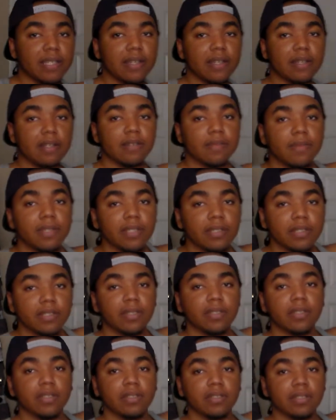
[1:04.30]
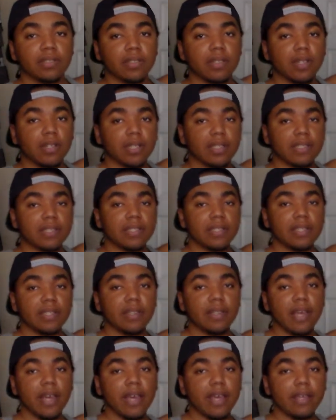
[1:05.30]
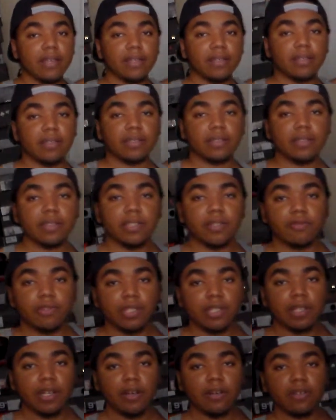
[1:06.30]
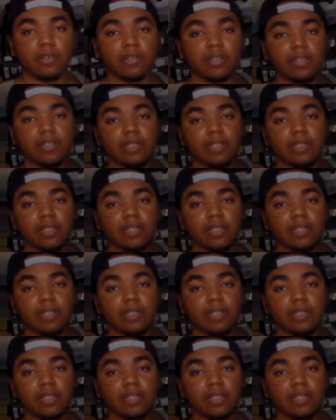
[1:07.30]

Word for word: some so y'all can see that. Here we go.